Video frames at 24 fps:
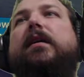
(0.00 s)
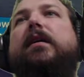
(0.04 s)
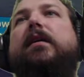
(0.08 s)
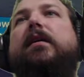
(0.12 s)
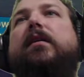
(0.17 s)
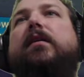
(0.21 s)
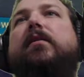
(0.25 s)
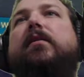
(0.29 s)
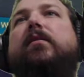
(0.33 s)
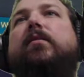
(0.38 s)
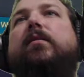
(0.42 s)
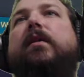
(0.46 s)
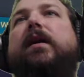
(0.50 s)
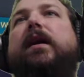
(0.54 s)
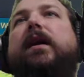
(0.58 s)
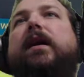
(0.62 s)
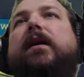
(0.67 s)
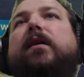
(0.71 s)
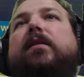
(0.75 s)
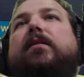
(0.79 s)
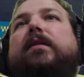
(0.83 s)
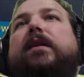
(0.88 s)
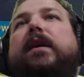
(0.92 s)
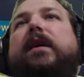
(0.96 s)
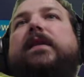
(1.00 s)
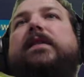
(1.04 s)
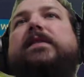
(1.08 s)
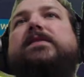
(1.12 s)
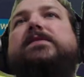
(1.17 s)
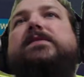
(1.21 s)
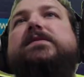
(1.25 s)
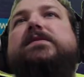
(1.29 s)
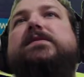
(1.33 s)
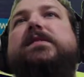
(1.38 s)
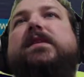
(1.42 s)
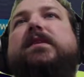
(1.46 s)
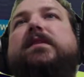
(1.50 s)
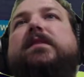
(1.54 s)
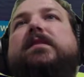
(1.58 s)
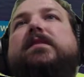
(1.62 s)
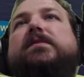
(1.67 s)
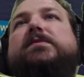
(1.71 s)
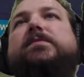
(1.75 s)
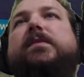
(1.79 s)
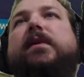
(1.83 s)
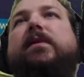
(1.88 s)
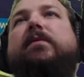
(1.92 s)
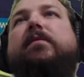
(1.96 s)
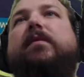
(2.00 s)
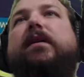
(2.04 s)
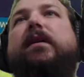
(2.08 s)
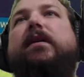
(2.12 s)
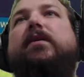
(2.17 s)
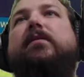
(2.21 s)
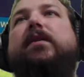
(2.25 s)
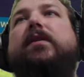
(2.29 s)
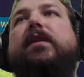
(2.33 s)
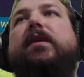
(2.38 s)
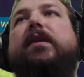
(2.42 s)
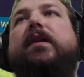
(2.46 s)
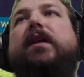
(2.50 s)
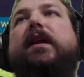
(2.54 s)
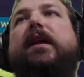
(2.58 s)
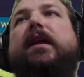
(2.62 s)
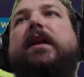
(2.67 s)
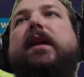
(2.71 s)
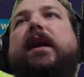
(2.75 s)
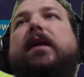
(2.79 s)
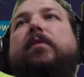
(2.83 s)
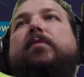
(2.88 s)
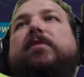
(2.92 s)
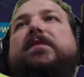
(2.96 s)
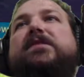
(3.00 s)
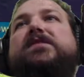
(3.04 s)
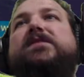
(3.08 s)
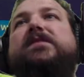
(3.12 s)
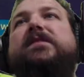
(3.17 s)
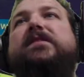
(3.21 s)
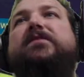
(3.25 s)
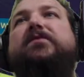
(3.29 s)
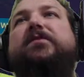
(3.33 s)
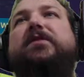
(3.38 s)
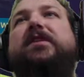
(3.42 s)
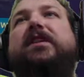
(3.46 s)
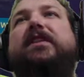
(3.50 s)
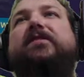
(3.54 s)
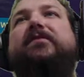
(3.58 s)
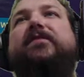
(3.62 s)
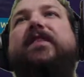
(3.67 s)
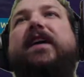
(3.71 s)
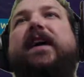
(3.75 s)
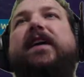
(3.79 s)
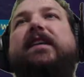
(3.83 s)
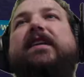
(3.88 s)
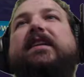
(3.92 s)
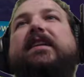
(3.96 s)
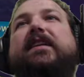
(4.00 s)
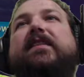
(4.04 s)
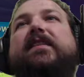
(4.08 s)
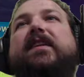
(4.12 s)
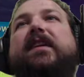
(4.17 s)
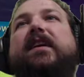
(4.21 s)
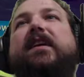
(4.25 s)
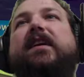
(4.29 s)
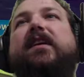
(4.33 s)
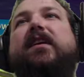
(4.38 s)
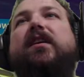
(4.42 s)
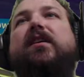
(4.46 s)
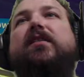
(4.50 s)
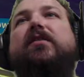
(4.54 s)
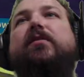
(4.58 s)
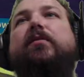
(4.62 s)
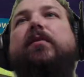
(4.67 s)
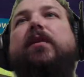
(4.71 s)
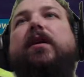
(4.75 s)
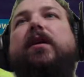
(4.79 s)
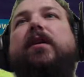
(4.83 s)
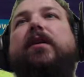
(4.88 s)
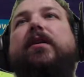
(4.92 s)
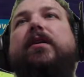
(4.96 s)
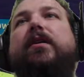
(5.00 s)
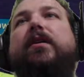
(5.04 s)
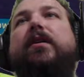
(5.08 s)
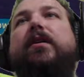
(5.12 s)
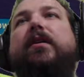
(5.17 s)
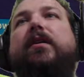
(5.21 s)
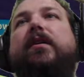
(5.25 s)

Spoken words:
Oh, wow. Yeah, this looks like a good spot right over here, and I want to see if we can find anything underwater.